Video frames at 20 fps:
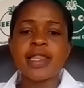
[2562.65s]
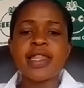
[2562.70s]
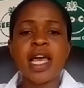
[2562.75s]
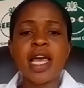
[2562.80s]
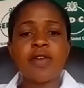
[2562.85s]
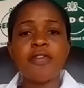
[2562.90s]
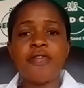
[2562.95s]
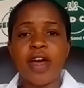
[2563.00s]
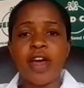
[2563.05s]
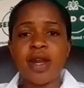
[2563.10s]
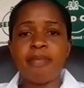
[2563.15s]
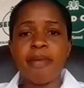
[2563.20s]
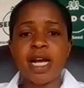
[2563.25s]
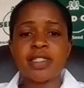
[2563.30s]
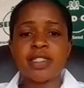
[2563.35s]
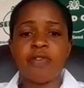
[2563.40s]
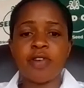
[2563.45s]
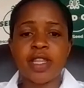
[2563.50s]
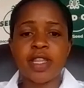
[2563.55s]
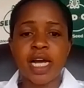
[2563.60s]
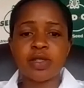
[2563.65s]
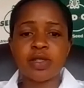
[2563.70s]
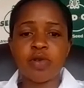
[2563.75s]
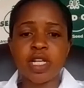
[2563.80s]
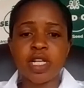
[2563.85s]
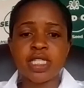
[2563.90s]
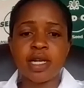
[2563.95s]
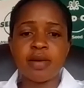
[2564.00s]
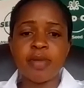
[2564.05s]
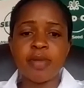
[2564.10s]
Thank you very much for that
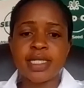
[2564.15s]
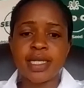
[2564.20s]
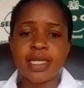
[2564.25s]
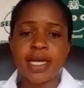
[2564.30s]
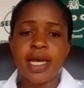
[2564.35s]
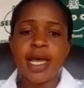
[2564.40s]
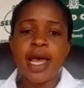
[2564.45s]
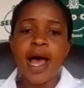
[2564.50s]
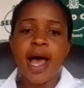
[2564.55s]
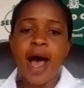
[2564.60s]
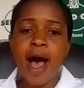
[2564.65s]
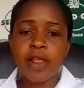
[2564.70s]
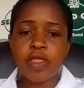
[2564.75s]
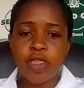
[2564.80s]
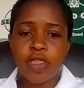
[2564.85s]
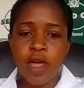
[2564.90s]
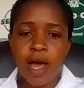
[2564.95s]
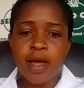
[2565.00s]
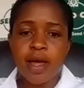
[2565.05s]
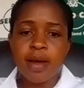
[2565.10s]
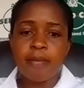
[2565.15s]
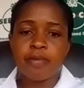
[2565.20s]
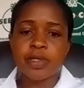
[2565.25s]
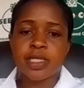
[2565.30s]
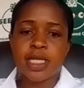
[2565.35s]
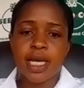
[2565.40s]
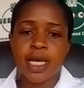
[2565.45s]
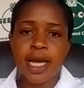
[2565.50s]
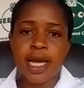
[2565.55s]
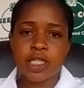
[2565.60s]
question, Mr. Arthur
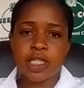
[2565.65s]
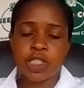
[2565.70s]
Musinga